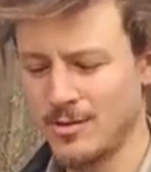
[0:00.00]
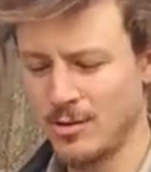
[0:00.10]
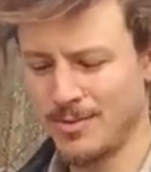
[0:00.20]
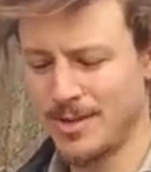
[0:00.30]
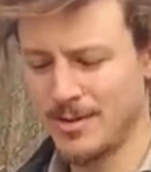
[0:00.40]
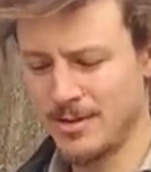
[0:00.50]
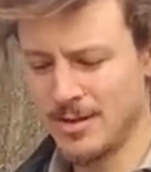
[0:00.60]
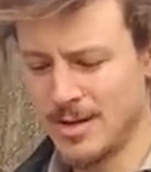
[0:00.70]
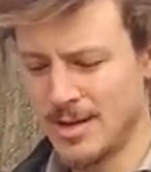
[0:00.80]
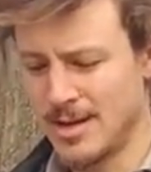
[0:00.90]
A little bit,
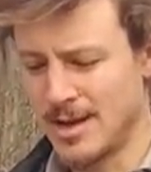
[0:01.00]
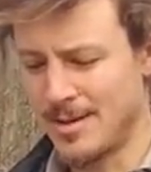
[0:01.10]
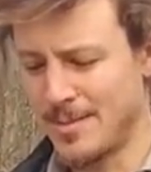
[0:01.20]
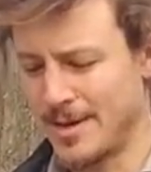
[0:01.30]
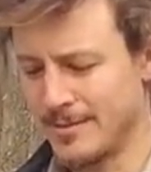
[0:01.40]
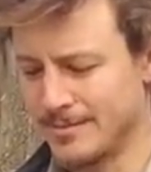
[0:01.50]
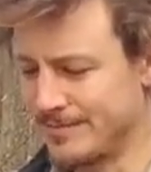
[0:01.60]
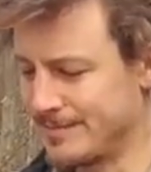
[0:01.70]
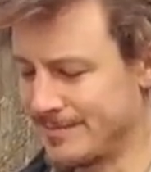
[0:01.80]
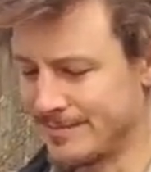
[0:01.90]
I mean,
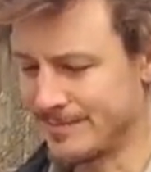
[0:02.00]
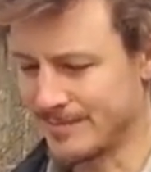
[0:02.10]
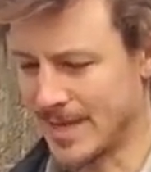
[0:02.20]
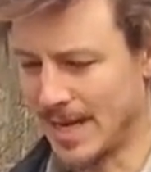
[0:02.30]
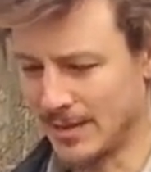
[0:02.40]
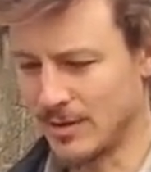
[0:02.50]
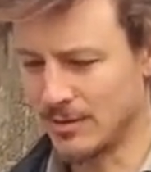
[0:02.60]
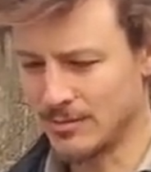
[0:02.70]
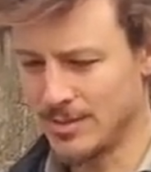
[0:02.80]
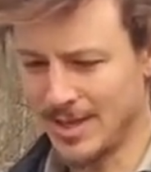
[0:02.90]
I don't
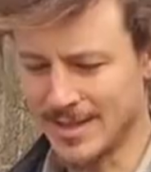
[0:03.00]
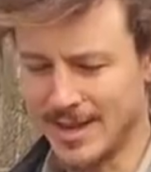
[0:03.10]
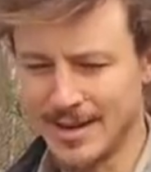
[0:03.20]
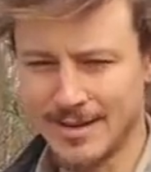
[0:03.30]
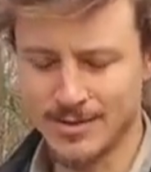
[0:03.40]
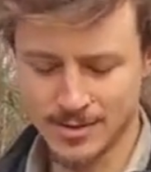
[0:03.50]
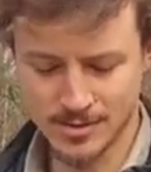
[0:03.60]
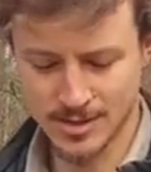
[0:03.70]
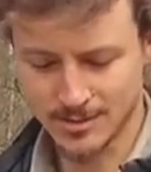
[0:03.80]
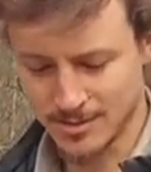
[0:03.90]
know, it's not that heavy.
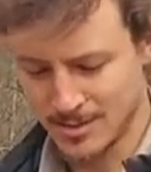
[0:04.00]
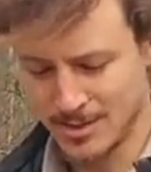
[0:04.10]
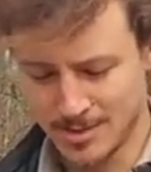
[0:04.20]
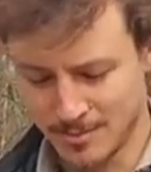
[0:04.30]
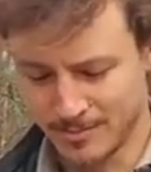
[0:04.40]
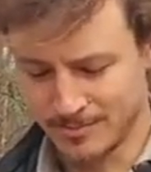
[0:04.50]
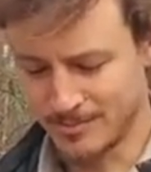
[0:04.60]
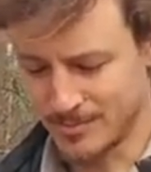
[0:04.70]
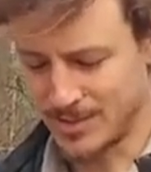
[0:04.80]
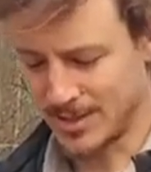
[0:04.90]
It's like
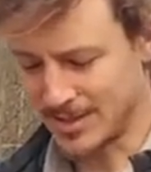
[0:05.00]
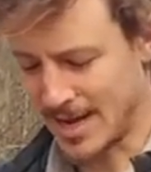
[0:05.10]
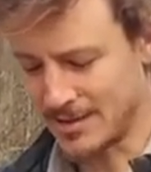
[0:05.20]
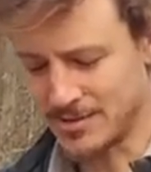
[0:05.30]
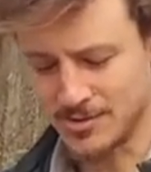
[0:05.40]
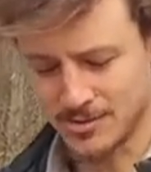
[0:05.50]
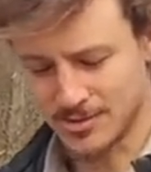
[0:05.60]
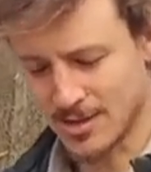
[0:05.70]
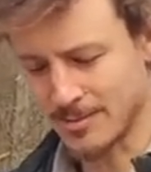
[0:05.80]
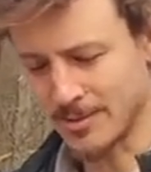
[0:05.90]
6 ounces or
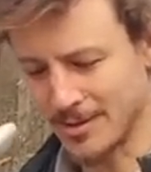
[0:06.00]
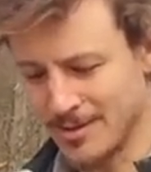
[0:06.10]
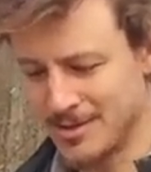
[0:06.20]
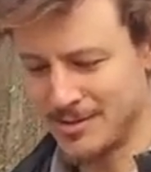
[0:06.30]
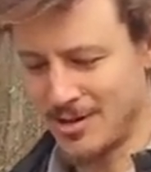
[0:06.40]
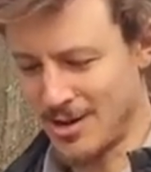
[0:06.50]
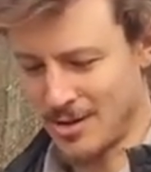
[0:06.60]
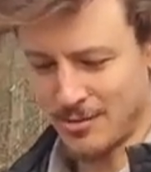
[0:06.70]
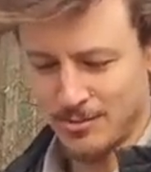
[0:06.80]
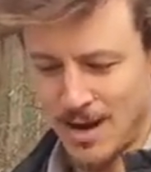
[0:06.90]
something.
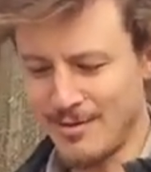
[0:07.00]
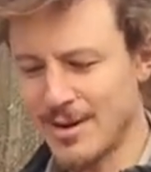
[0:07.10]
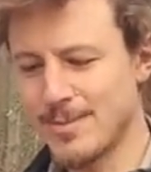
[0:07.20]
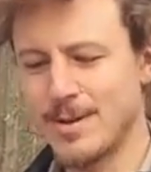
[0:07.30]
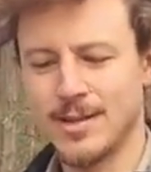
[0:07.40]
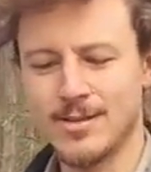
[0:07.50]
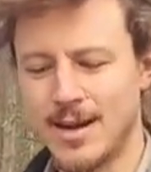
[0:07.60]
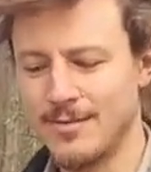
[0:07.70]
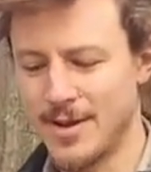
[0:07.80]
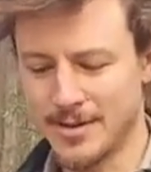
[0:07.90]
So I recommend the
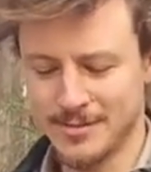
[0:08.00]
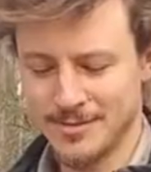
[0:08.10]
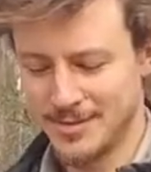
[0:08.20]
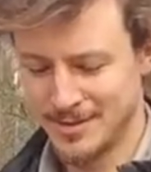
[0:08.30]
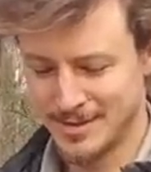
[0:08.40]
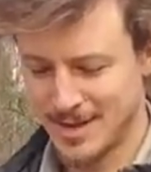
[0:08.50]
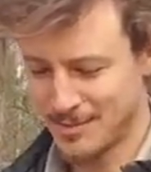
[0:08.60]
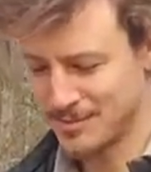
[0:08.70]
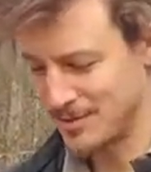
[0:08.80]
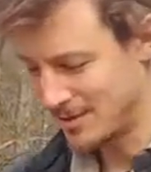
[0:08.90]
Tyvek.
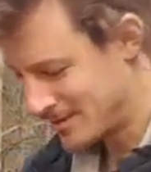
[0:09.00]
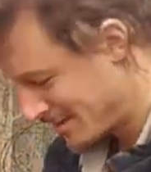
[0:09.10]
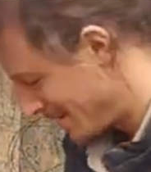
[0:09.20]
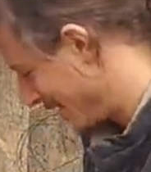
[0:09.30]
That was good.